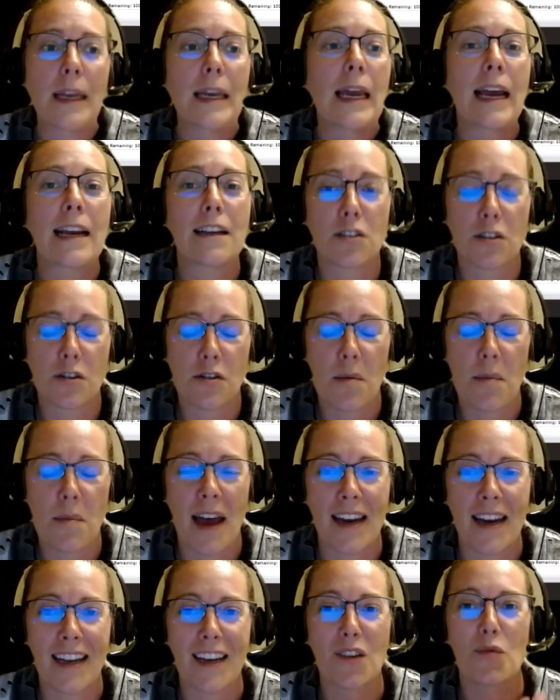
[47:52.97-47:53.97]
Be nicer
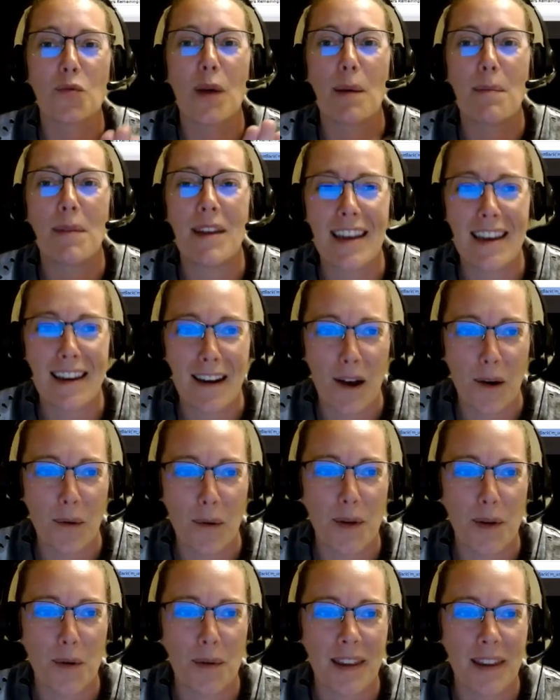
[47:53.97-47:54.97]
about it. Remy can
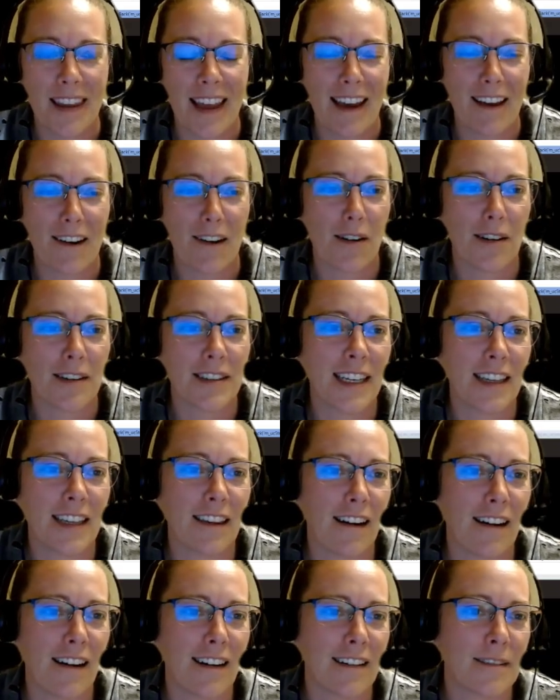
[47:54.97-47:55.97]
help you with that all day
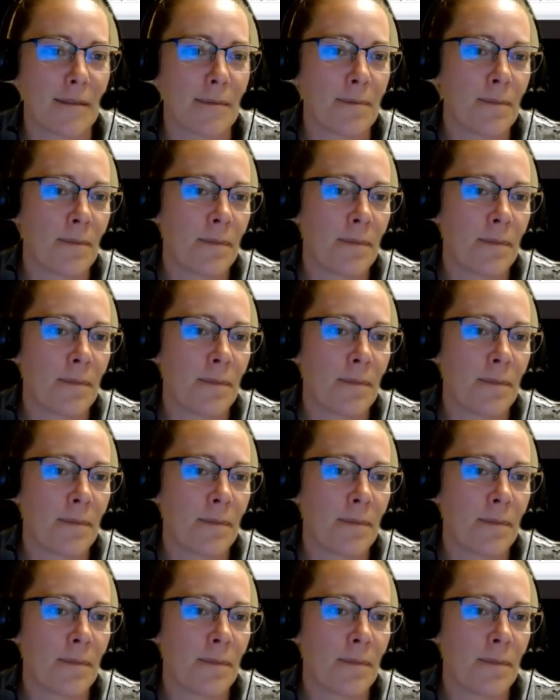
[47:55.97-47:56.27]
long.